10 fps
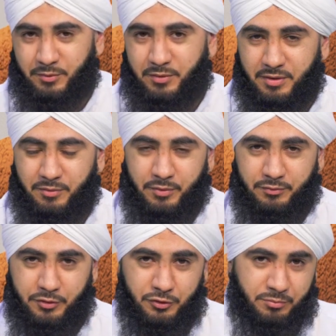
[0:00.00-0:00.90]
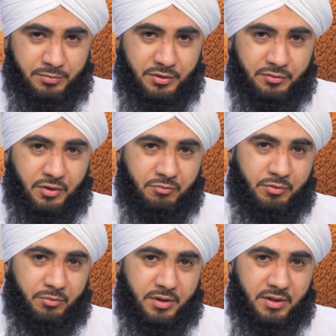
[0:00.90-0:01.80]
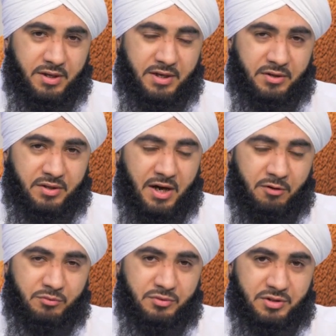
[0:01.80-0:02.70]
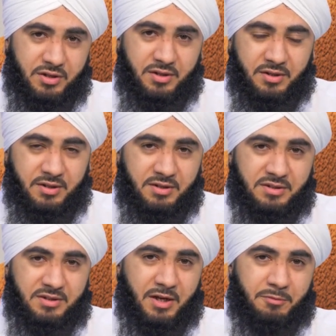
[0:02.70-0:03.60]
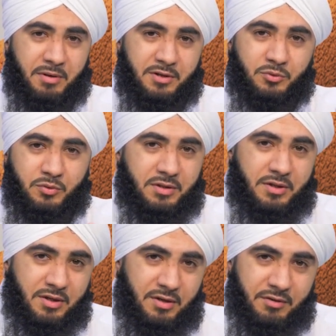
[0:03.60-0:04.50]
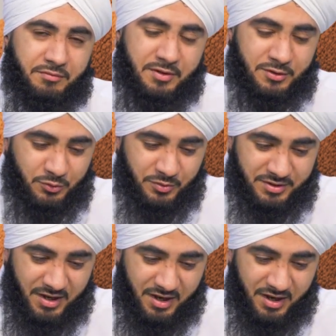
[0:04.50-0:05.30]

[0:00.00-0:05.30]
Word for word: Yeah? We've done something wrong, we want to kind of counter that by doing a virtuous